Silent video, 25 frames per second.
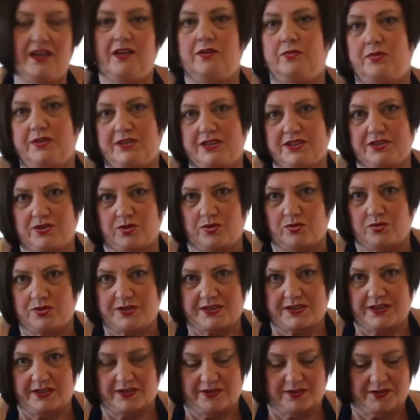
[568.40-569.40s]
which is
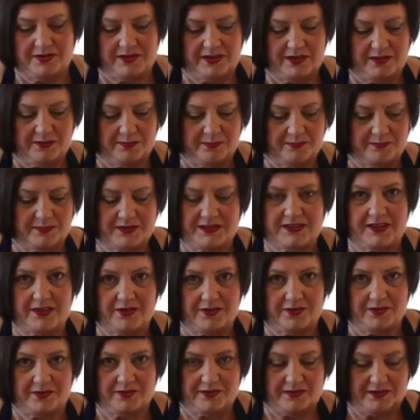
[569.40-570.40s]
also
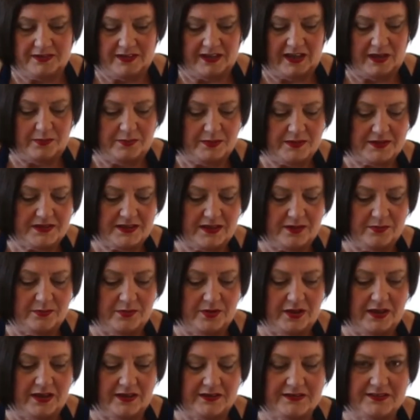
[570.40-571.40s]
so Cape and so
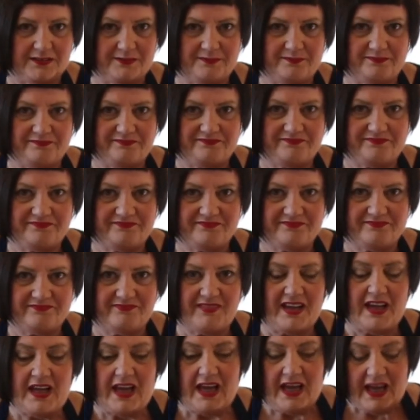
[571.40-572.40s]
Woodlands.
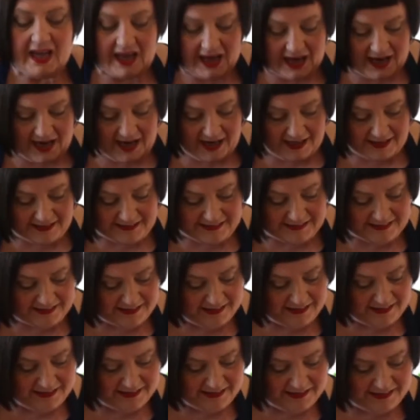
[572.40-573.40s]
And
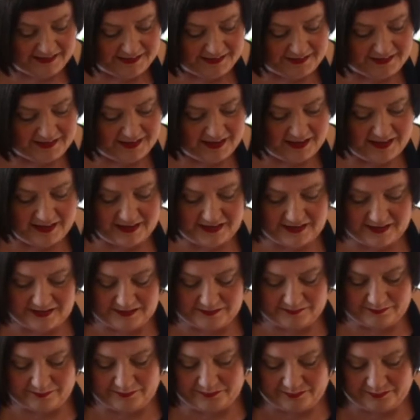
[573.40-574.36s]
they